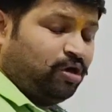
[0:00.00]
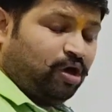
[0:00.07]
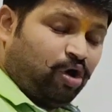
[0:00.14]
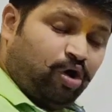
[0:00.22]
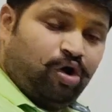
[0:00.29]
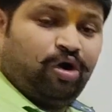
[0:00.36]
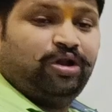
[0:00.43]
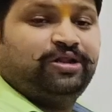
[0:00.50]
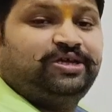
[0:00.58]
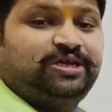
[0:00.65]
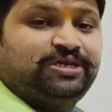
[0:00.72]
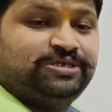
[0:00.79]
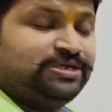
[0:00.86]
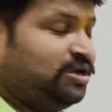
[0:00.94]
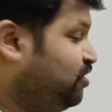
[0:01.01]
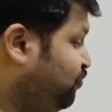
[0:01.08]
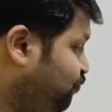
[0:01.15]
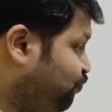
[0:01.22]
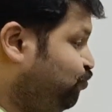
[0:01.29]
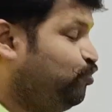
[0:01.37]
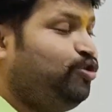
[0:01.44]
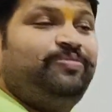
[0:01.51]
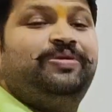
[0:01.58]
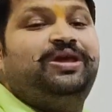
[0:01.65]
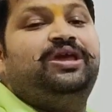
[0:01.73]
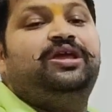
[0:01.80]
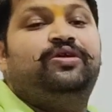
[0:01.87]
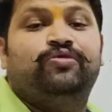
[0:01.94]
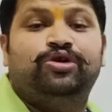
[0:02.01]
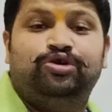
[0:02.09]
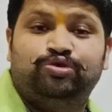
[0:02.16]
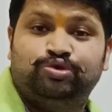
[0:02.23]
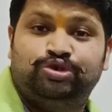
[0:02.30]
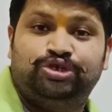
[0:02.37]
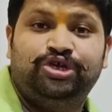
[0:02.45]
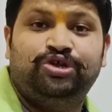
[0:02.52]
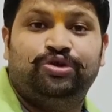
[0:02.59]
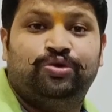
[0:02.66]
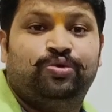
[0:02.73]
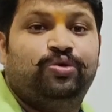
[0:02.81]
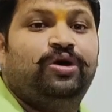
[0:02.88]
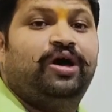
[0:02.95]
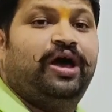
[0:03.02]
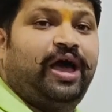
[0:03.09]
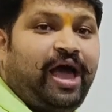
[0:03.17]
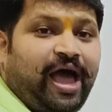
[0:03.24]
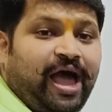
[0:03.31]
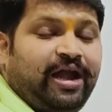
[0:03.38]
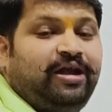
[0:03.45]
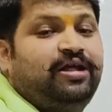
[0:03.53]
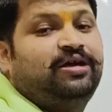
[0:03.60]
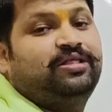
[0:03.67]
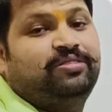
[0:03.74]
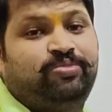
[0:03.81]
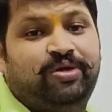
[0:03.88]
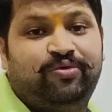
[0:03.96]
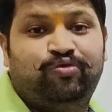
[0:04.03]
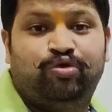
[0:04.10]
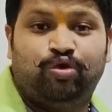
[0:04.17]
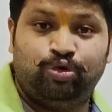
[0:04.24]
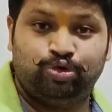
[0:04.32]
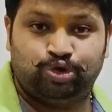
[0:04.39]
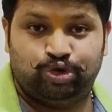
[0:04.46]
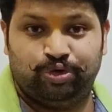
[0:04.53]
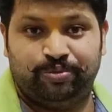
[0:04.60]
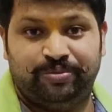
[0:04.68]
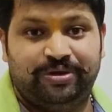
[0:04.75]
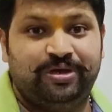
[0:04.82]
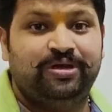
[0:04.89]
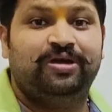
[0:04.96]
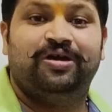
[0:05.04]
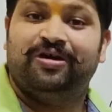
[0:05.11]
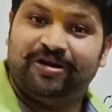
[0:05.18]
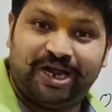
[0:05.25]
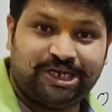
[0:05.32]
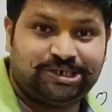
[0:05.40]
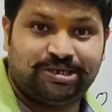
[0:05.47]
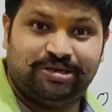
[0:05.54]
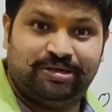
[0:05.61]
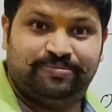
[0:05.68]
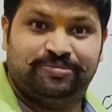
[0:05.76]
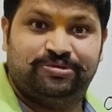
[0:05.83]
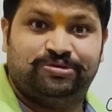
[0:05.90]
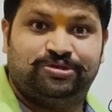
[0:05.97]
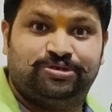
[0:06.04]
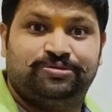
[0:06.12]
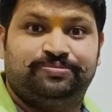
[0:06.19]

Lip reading: All these would be equal to 0 and they would also be rational numbers.